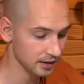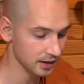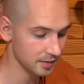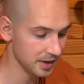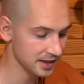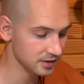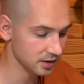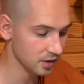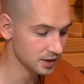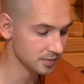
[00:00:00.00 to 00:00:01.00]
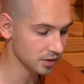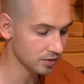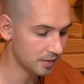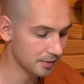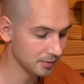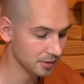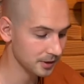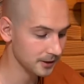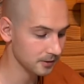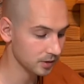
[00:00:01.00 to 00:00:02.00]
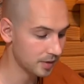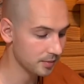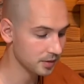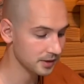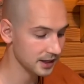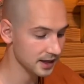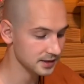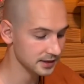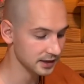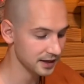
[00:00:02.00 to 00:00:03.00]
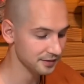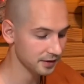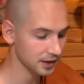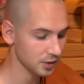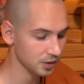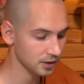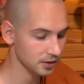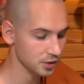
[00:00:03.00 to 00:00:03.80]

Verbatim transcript: Let Master Gotama remember me as a lay follower